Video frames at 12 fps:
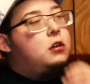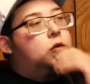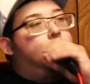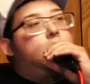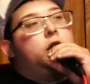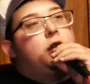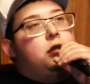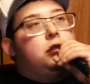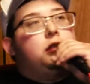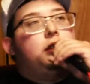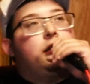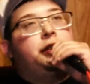Well,
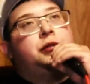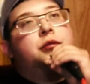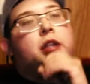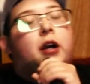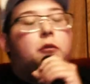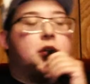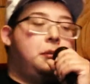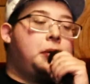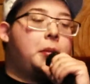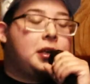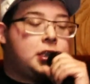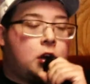yeah, it wasn't
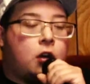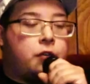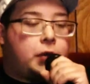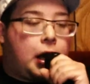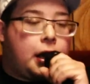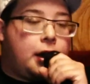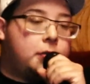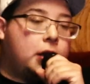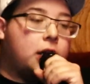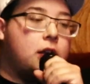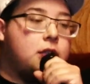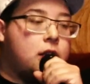by myself. I had my
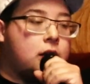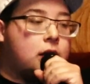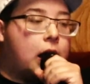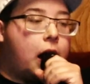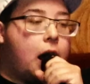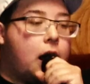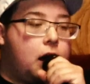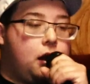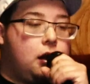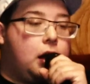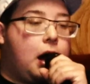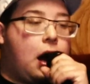cousin
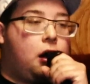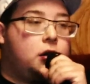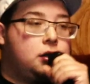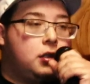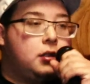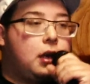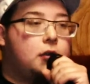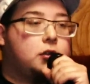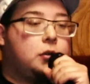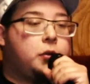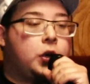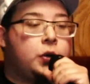Al's
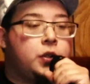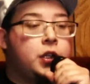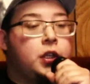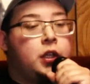Capone.